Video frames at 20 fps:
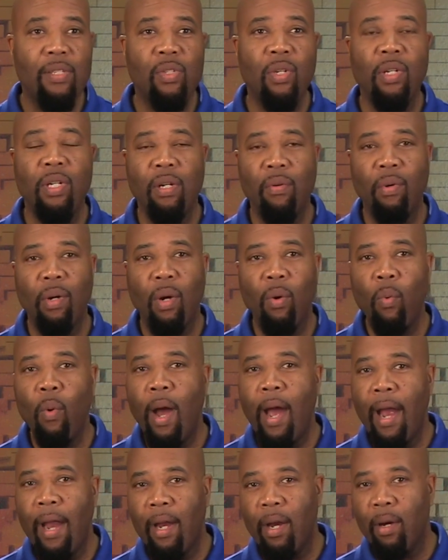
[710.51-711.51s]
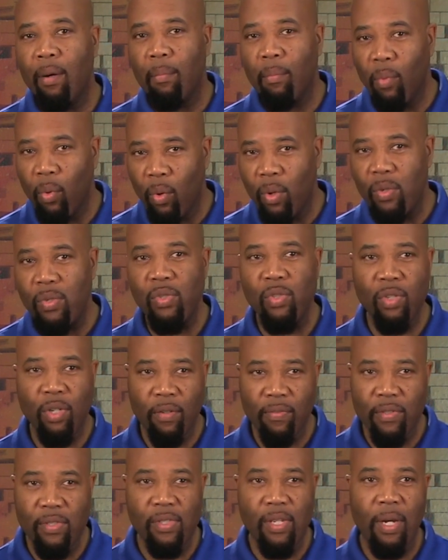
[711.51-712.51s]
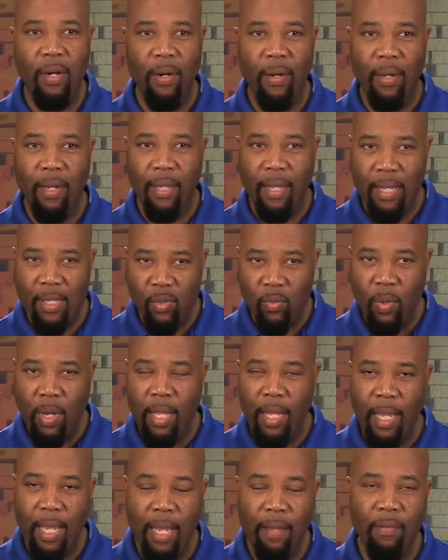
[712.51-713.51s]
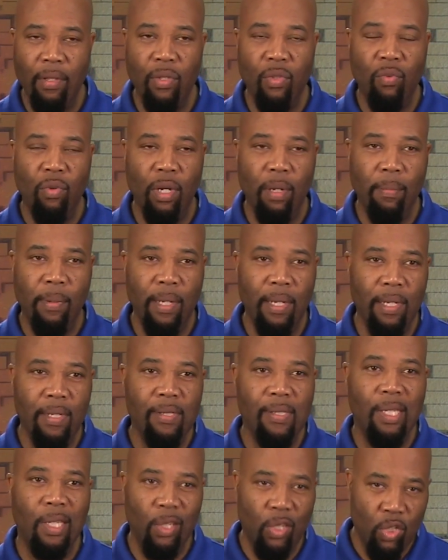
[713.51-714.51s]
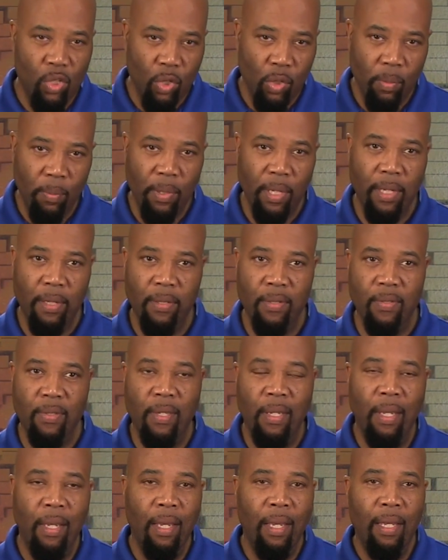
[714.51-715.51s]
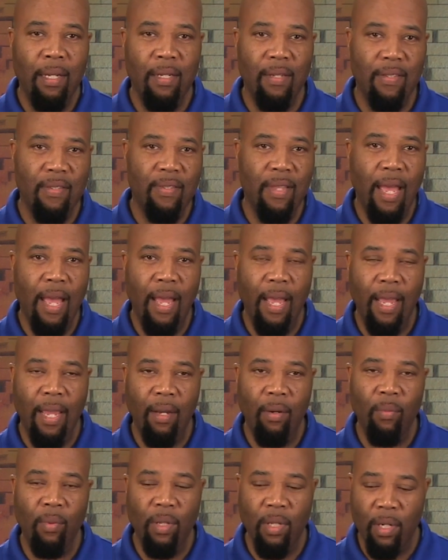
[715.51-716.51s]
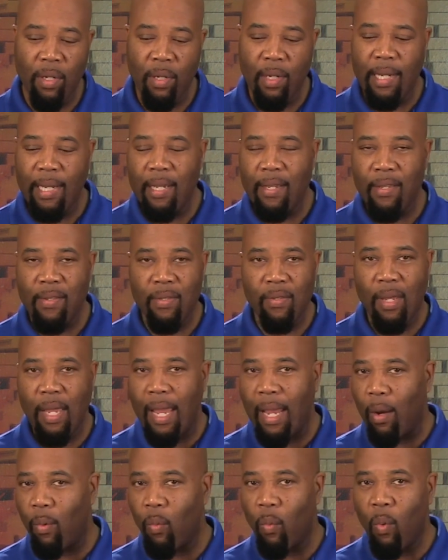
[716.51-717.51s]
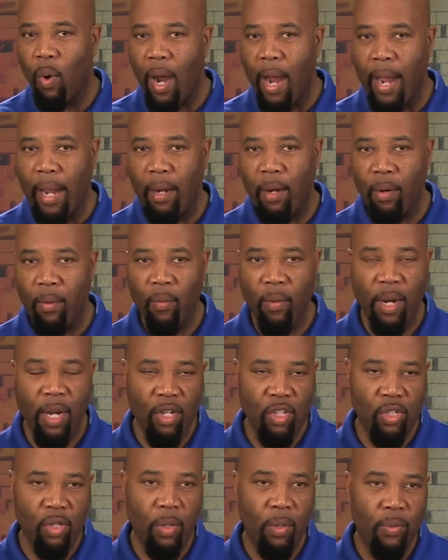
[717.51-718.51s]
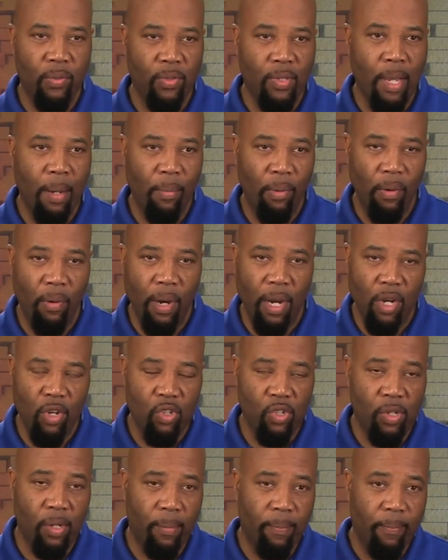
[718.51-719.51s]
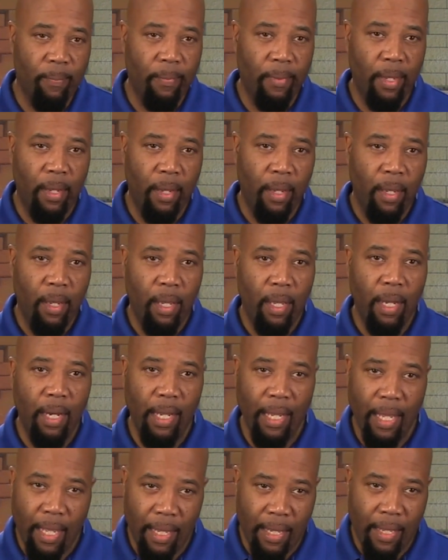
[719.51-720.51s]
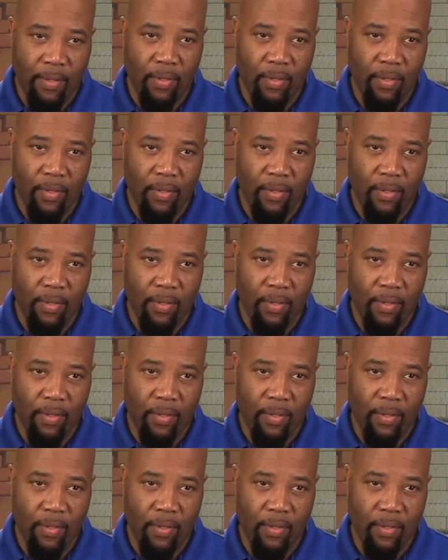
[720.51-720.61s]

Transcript: is going to require more surface area, and that's why they have the 3-piece and the 2-piece design when there is a wider ratio separation. And again,